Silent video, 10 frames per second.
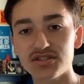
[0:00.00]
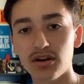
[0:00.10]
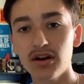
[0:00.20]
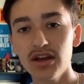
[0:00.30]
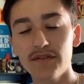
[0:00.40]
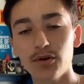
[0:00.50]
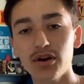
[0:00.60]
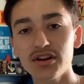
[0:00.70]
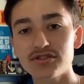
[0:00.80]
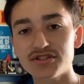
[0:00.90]
So if you
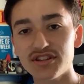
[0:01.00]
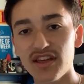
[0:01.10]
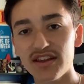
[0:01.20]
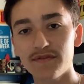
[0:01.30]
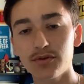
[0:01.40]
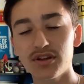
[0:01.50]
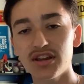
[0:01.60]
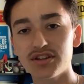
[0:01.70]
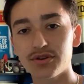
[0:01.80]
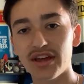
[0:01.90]
are interested in that, if you
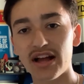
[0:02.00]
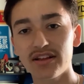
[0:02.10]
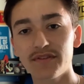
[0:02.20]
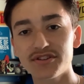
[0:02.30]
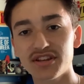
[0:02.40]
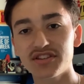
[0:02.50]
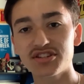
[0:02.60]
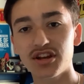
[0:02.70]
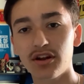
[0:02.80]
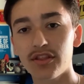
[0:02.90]
did enjoy the highlight videos on
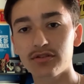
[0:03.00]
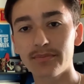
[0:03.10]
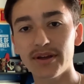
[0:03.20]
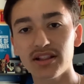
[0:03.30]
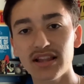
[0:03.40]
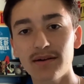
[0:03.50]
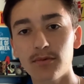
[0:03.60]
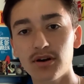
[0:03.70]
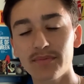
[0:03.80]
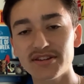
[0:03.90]
this channel, there will be a lot
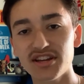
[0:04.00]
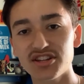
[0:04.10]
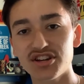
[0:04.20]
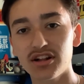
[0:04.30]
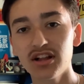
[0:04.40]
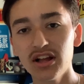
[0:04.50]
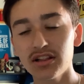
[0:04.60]
more on my second channel.